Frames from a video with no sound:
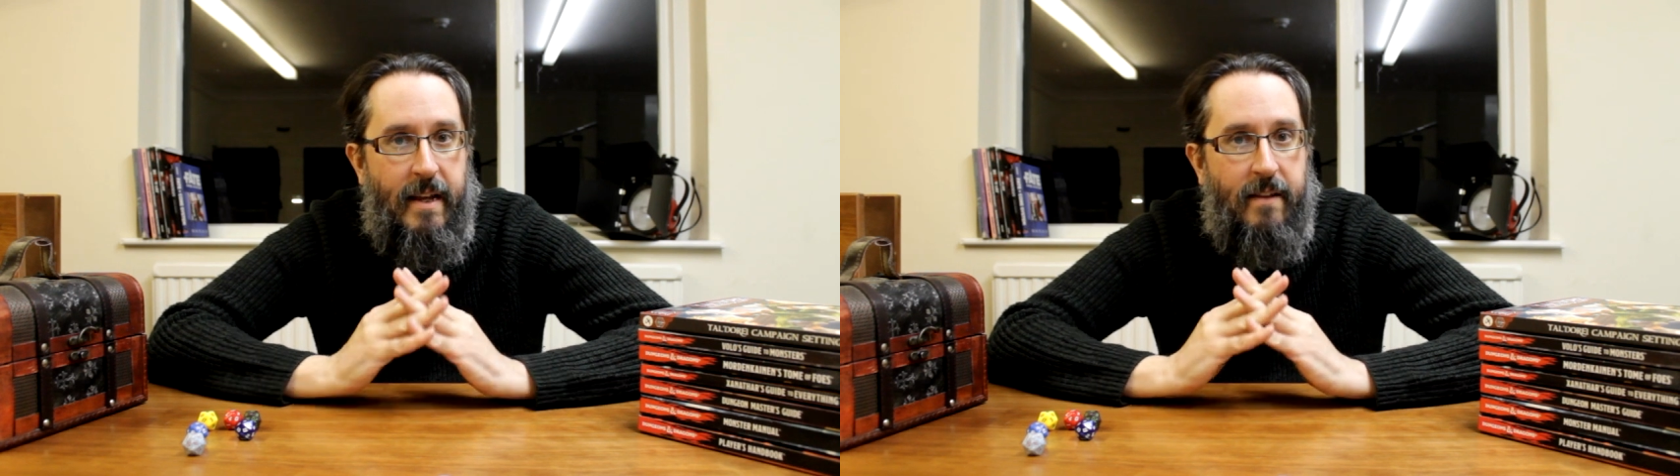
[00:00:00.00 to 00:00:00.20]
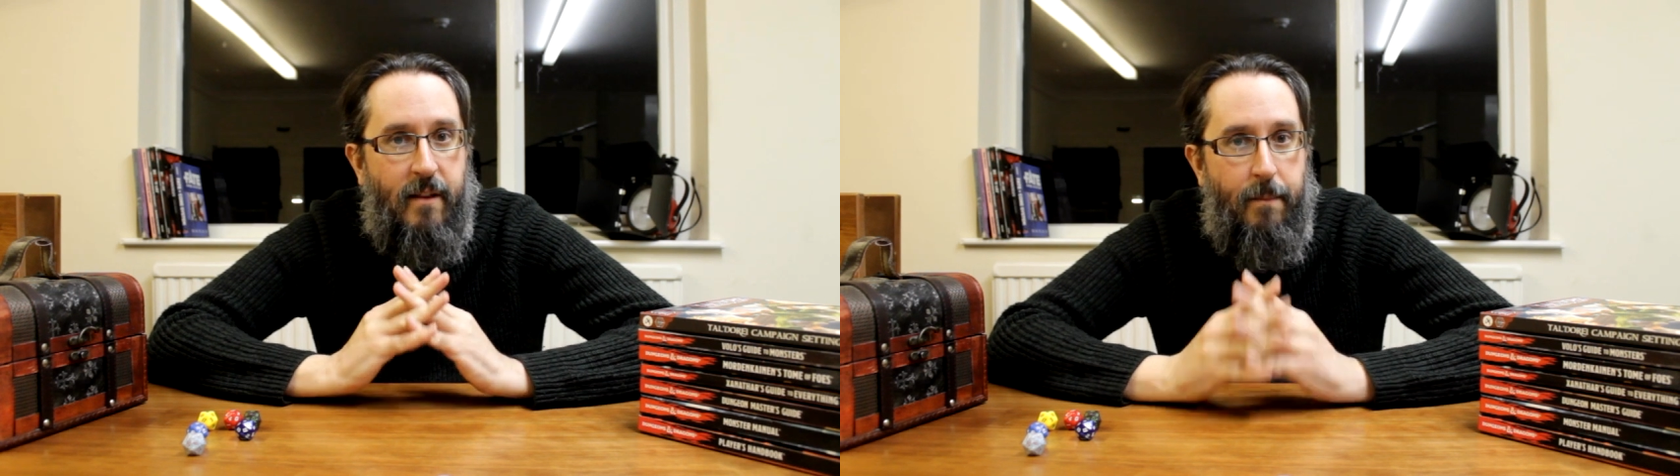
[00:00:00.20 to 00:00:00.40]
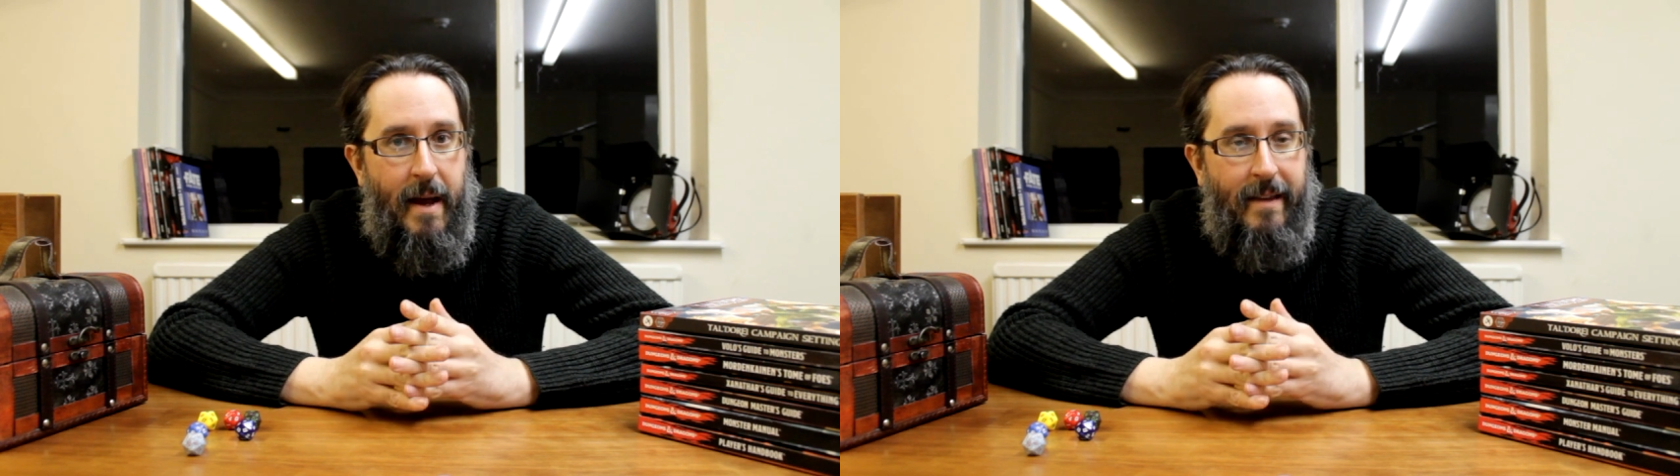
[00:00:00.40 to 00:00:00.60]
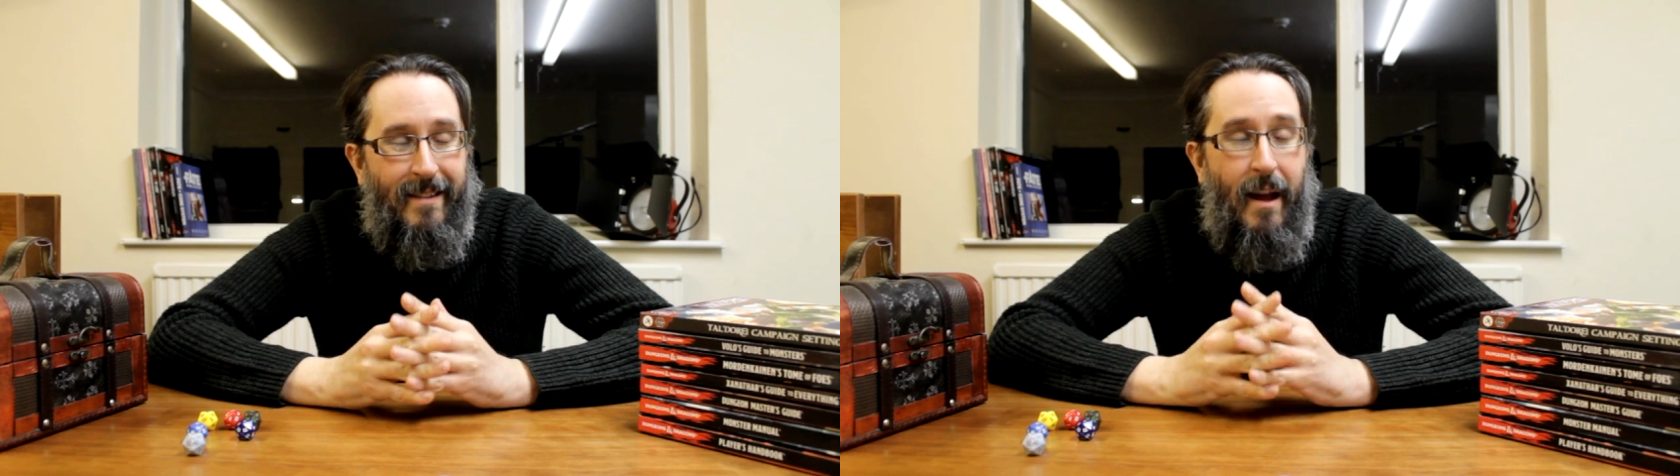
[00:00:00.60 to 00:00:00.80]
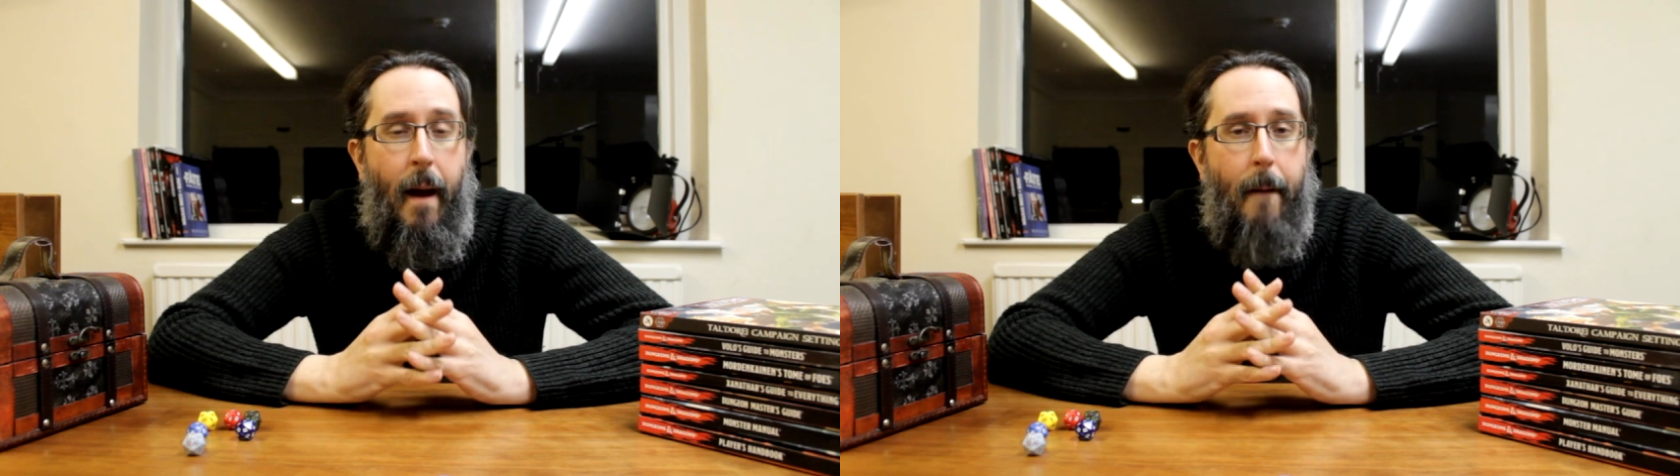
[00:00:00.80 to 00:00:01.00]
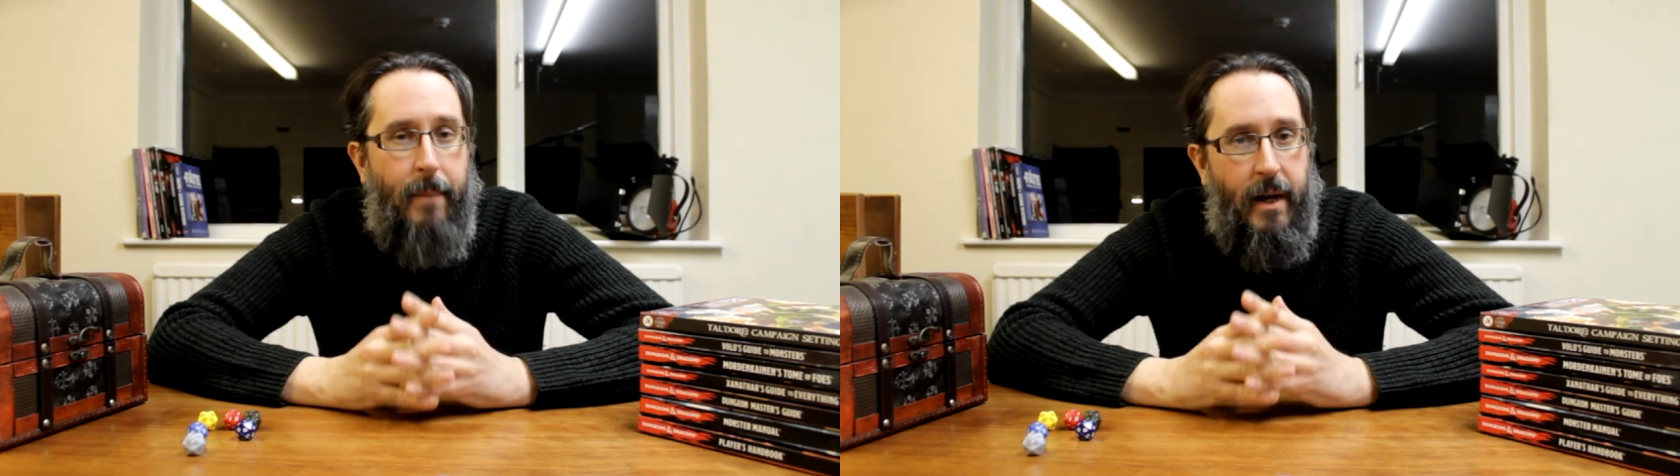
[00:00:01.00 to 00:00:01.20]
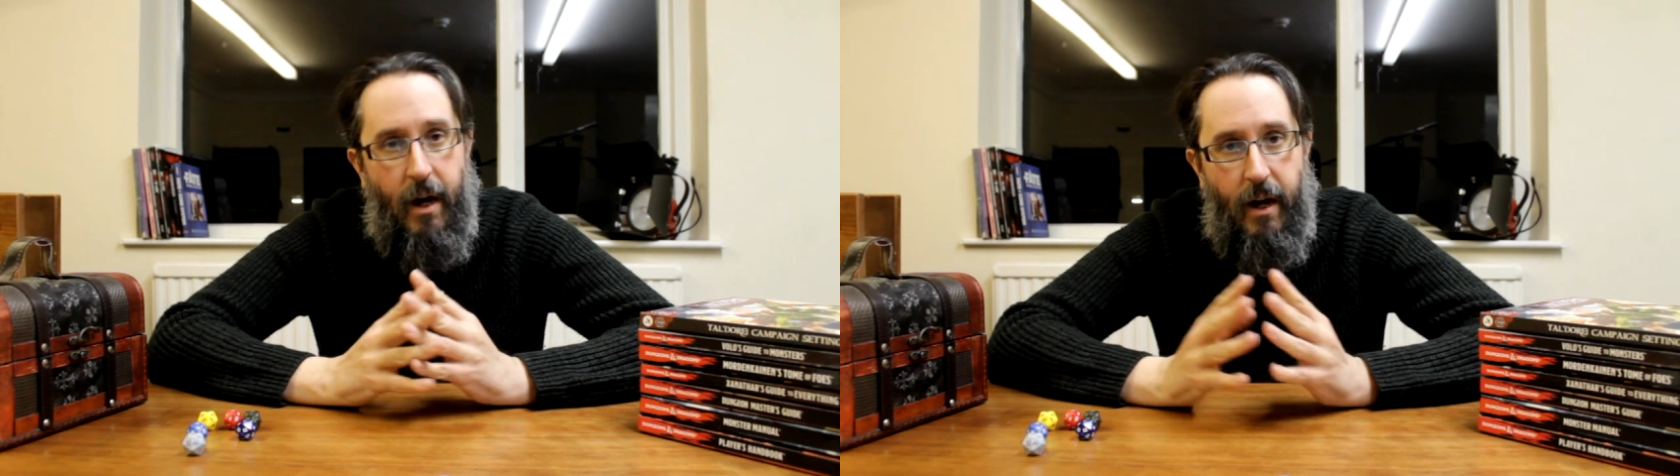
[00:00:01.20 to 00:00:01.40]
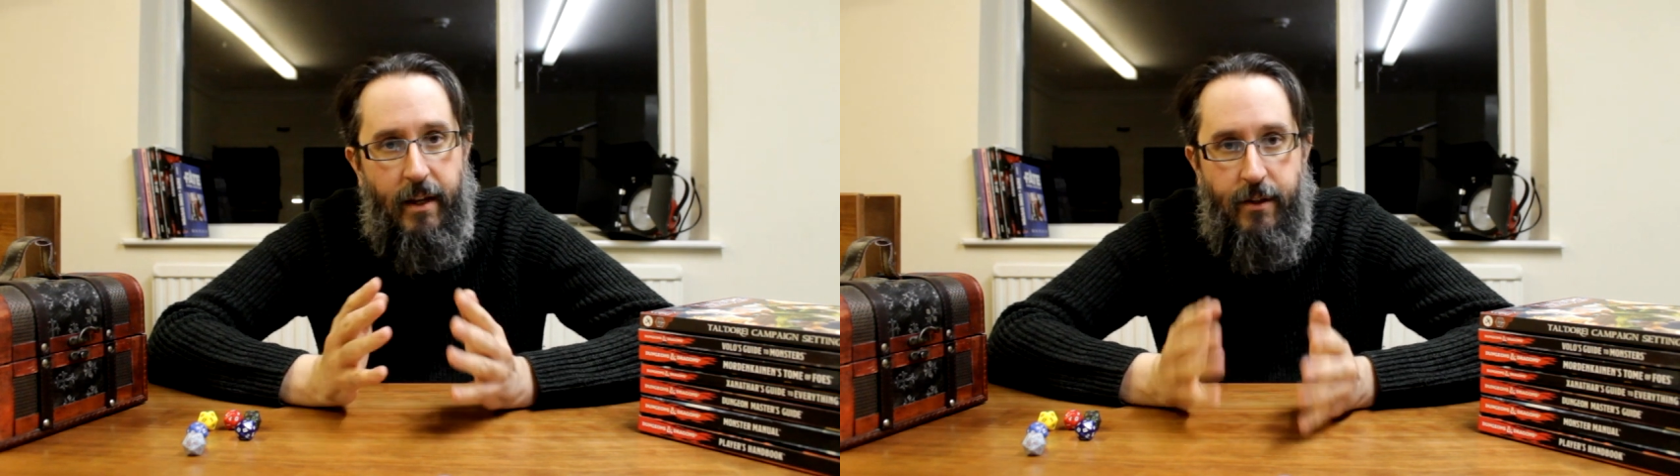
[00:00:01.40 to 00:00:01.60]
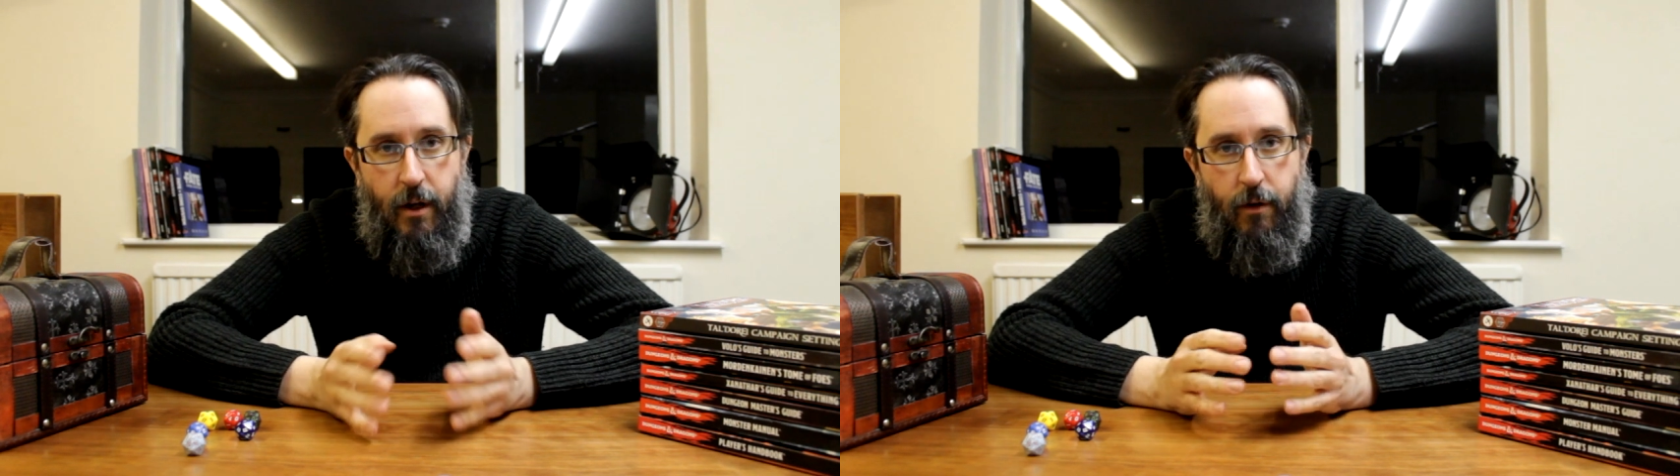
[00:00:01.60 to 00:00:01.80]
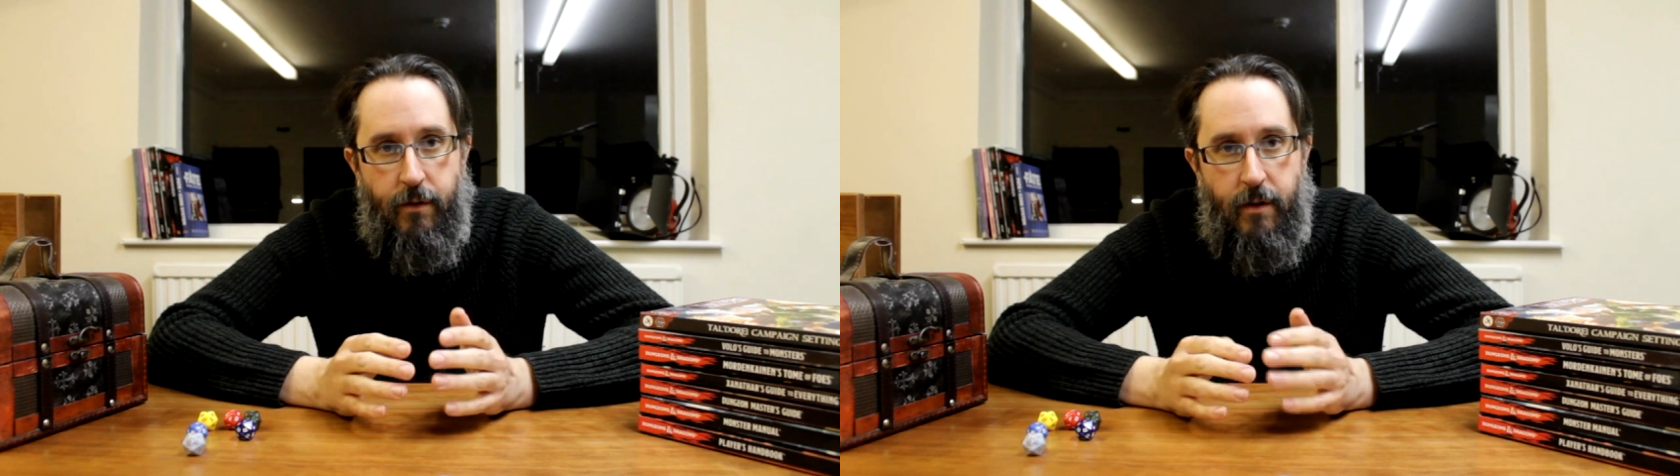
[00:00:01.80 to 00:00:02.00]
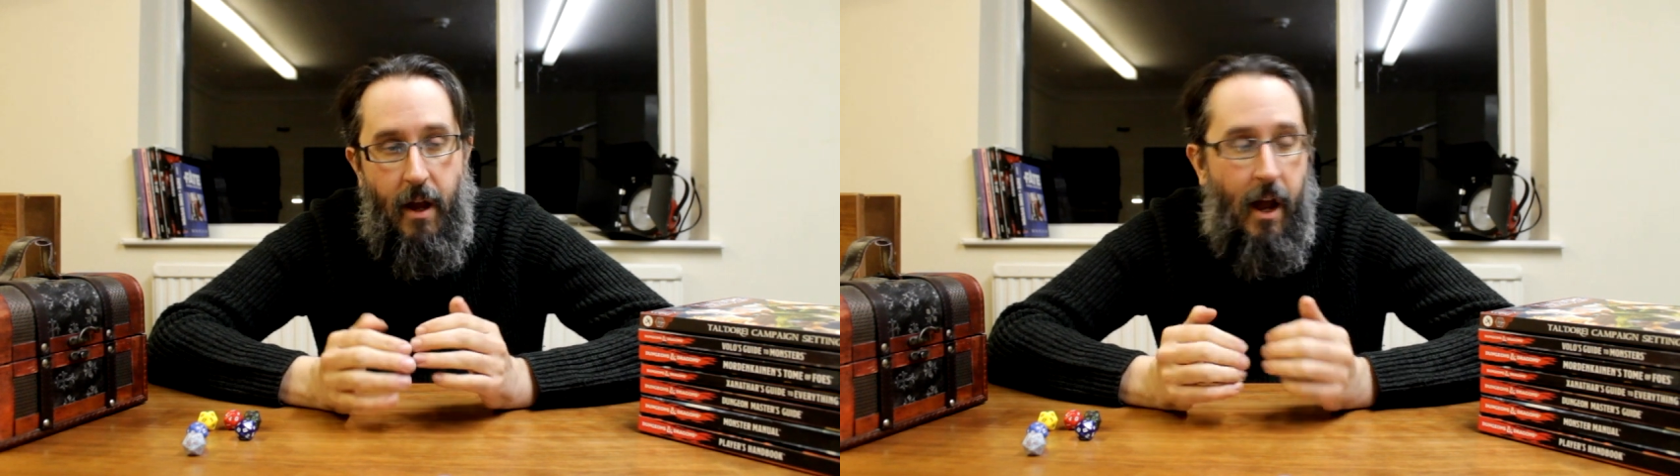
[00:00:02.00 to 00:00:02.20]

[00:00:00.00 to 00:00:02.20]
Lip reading: is the best, but I don't.